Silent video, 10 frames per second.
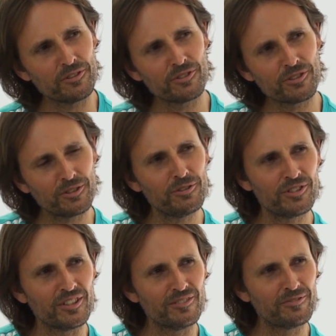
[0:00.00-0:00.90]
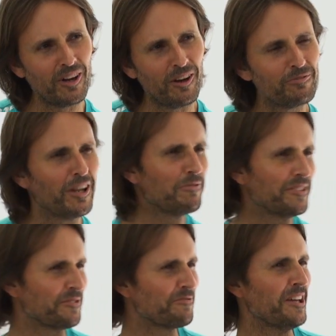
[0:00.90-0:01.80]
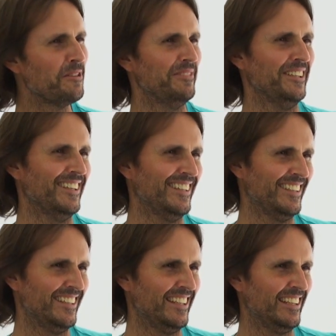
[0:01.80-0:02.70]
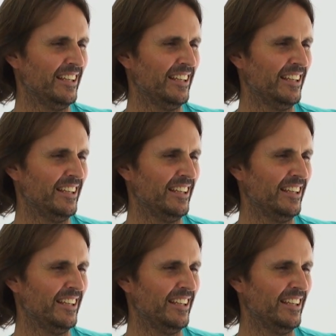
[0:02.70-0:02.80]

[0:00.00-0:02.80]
exclusive of loving your family. Yep.